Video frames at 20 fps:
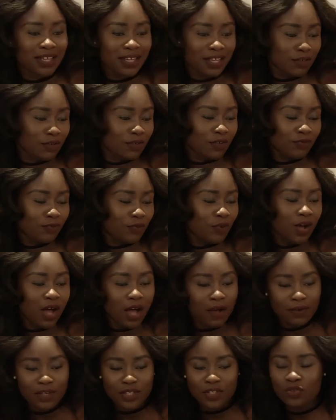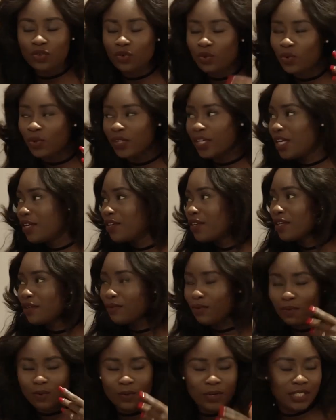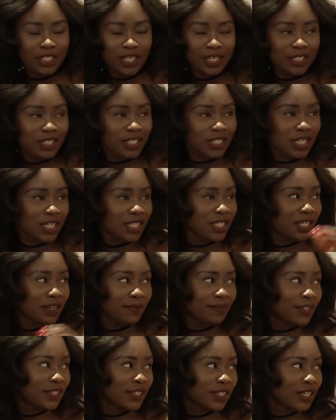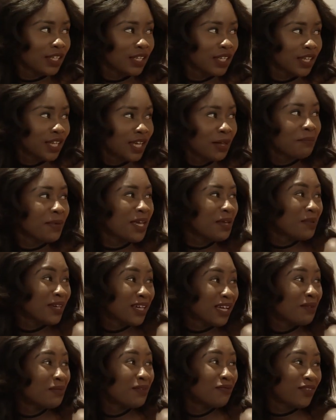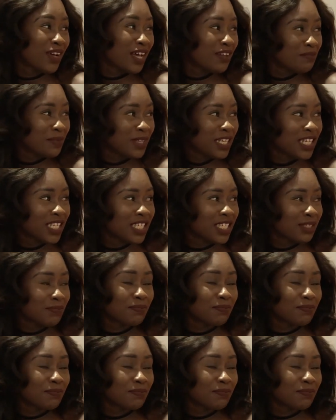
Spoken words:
like 4 hours, you're okay. You can even walk down the stairs and everything. And baby coming 5 minutes,